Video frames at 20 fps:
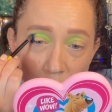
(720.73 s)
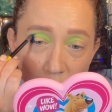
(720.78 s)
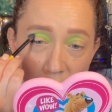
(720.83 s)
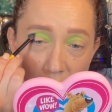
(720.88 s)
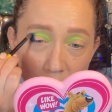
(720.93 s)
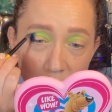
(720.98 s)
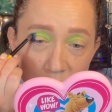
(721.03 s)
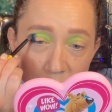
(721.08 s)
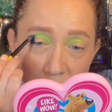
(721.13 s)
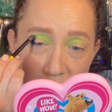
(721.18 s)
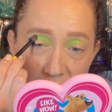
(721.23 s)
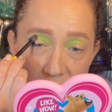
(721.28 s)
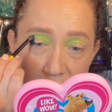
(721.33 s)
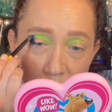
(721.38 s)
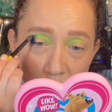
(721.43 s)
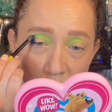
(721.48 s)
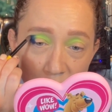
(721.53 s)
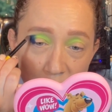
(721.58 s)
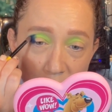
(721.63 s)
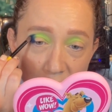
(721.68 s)
when I was pregnant
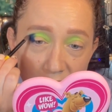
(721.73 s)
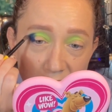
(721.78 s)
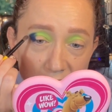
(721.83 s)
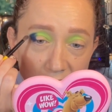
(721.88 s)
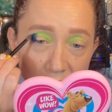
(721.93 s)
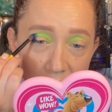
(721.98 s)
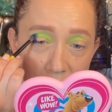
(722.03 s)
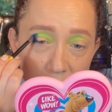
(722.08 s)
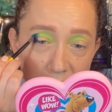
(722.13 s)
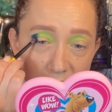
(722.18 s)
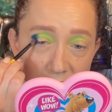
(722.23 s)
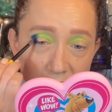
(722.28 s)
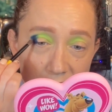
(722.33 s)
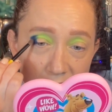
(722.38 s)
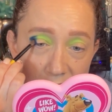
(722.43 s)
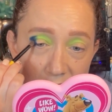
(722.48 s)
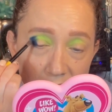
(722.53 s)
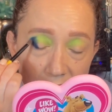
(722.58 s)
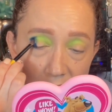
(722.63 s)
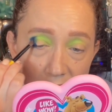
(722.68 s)
with my son because
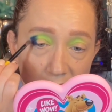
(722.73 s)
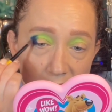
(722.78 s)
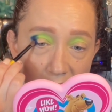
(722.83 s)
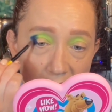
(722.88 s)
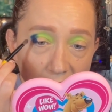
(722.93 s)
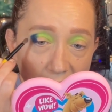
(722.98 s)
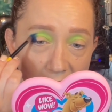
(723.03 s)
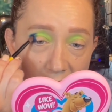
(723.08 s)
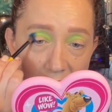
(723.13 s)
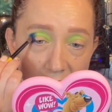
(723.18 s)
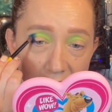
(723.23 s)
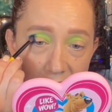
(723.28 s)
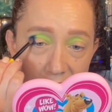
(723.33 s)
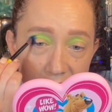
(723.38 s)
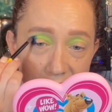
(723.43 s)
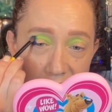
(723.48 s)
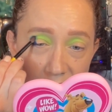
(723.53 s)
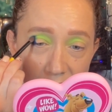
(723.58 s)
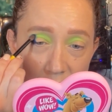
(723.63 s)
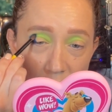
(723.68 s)
I had
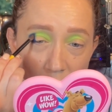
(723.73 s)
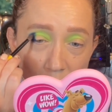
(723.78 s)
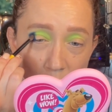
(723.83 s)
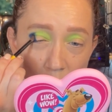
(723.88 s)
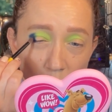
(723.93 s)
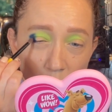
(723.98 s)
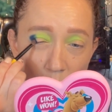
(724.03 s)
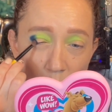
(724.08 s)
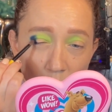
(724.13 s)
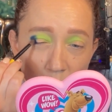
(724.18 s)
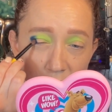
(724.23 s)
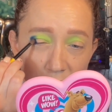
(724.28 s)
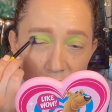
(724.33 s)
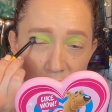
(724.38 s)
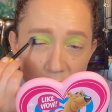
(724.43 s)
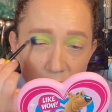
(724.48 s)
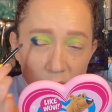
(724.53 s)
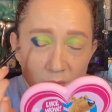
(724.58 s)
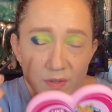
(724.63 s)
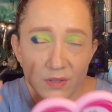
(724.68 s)
one of
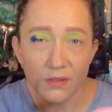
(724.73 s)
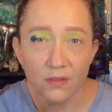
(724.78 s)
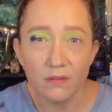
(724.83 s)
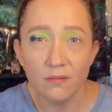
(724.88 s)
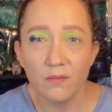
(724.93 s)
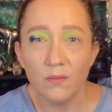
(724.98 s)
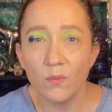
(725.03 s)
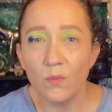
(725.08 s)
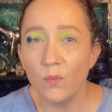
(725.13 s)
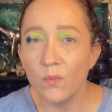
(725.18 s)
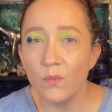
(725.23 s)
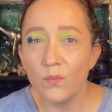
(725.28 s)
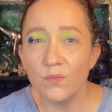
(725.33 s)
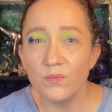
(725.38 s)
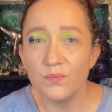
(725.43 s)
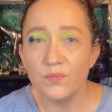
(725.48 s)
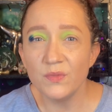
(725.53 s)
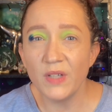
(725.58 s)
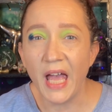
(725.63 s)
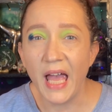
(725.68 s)
those
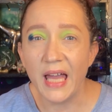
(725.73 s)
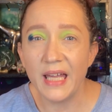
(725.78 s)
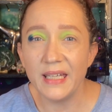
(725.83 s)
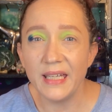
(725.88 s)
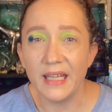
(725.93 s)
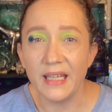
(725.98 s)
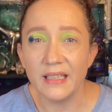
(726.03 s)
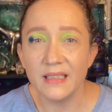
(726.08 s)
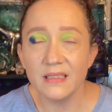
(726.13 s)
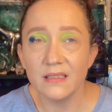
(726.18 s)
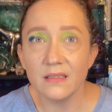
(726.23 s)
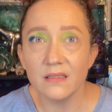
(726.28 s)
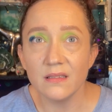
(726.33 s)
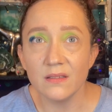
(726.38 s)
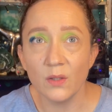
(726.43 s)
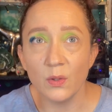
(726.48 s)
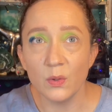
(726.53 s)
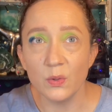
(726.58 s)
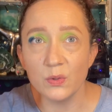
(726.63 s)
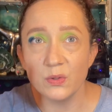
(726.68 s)
headaches
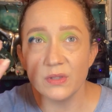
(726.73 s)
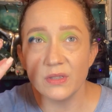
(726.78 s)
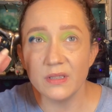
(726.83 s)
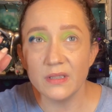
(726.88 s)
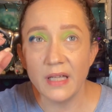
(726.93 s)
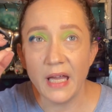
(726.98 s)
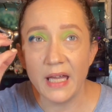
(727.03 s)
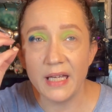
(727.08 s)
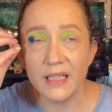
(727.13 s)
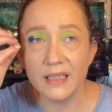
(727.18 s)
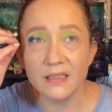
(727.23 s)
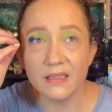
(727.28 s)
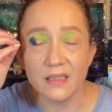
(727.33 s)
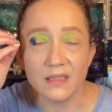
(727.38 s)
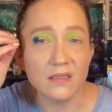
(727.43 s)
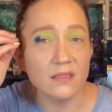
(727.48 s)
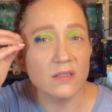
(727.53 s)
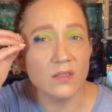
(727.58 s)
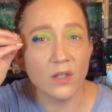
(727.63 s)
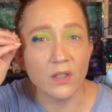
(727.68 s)
that
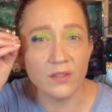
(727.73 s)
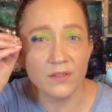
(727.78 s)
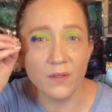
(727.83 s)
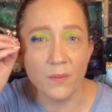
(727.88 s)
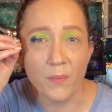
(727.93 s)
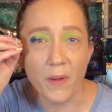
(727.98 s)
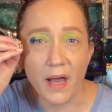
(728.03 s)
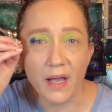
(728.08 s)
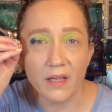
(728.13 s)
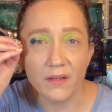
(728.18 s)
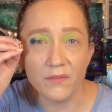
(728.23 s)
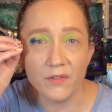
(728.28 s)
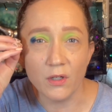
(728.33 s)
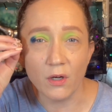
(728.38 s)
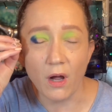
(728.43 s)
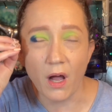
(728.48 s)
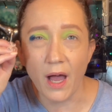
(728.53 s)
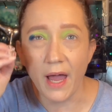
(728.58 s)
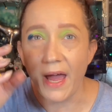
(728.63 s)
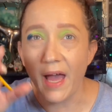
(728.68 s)
start in the back of your
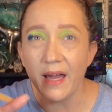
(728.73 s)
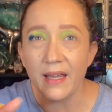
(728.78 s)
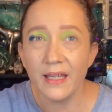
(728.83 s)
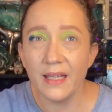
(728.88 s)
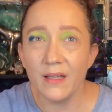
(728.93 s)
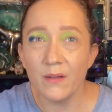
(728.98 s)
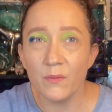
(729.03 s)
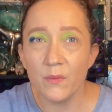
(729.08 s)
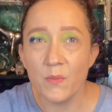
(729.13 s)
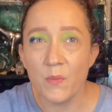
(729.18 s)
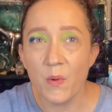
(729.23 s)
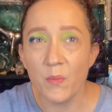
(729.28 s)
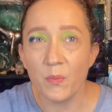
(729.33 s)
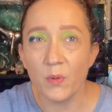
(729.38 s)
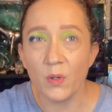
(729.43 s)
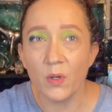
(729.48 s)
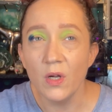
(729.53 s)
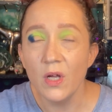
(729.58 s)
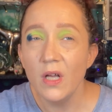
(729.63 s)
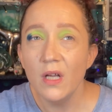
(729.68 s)
eye. I can't
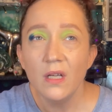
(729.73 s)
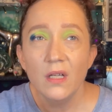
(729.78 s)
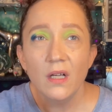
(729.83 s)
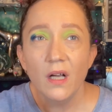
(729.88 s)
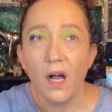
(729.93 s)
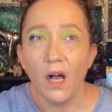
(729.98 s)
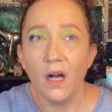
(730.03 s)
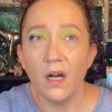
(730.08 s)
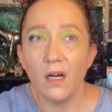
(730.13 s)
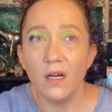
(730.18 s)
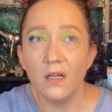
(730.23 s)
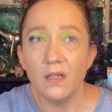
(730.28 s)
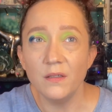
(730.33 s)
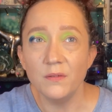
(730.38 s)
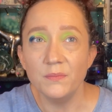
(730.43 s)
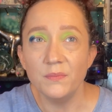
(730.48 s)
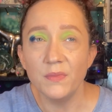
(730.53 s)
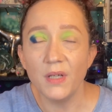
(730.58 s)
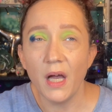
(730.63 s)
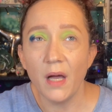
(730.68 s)
remember, I
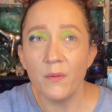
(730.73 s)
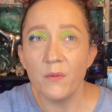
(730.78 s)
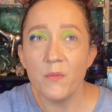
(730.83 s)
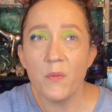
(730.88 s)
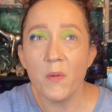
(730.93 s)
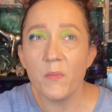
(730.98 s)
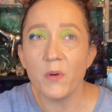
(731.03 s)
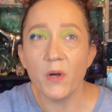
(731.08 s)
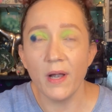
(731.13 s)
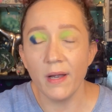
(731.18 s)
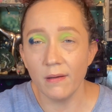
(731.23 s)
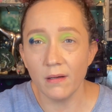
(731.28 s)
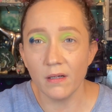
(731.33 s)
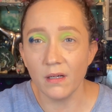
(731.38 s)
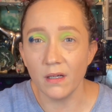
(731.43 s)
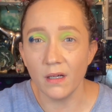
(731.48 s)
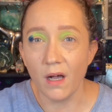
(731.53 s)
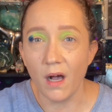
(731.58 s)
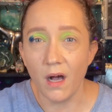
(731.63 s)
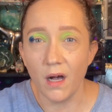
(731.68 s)
remember
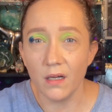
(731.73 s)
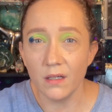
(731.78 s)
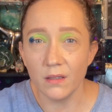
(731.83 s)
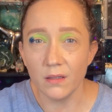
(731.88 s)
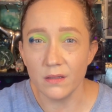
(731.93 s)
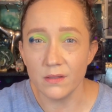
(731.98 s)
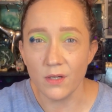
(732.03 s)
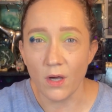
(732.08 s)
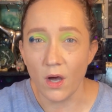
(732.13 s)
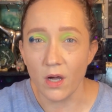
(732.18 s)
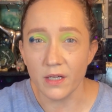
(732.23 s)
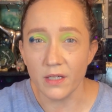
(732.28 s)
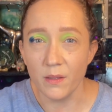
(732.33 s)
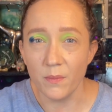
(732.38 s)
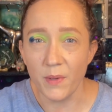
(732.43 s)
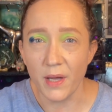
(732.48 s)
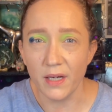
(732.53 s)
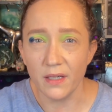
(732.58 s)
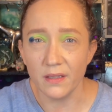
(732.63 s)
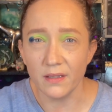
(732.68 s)
Erica Conger talking
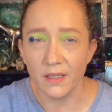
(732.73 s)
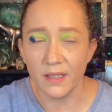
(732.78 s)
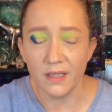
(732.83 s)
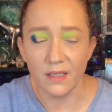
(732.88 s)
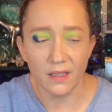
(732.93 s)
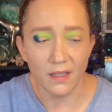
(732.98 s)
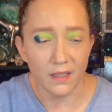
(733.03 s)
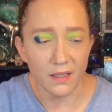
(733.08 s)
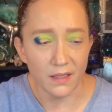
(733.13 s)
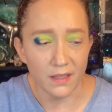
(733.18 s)
about it, like